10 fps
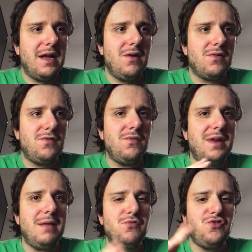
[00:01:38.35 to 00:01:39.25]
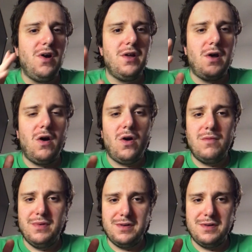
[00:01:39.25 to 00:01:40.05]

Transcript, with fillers: this character named John